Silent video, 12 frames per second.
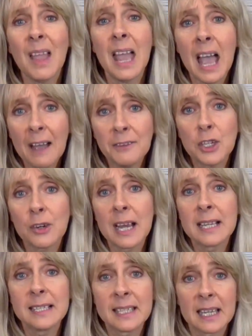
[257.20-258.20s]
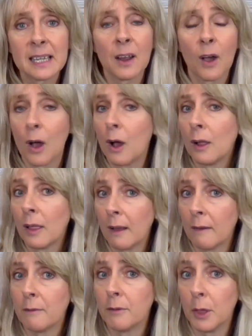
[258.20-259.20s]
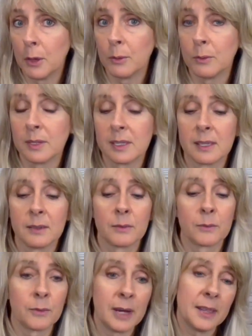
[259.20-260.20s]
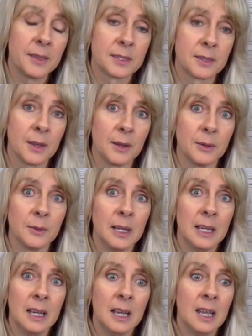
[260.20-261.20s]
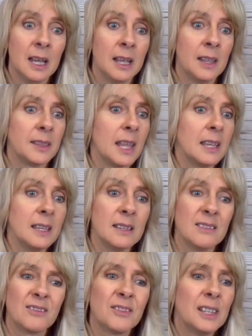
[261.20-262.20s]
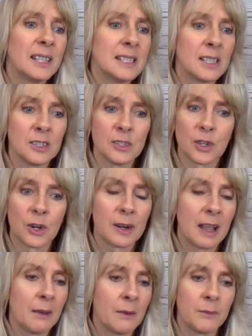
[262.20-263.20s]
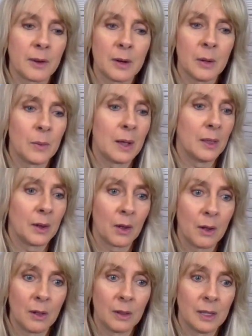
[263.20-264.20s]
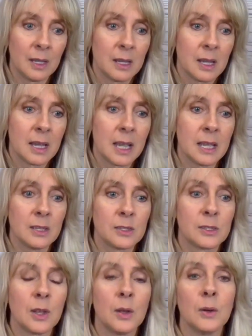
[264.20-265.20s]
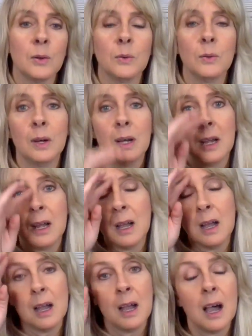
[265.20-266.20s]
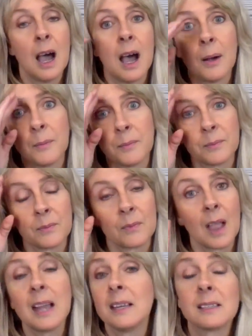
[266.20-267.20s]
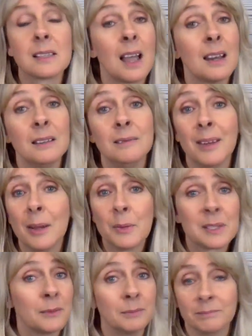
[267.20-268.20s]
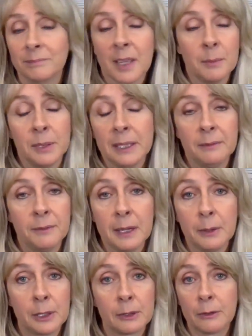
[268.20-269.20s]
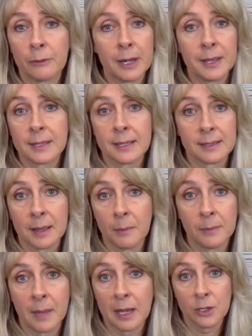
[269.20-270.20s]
after I did all of those wreaths, though, they really didn't turn out very well at all. And so I decided it was a complete failure and wreaths is something I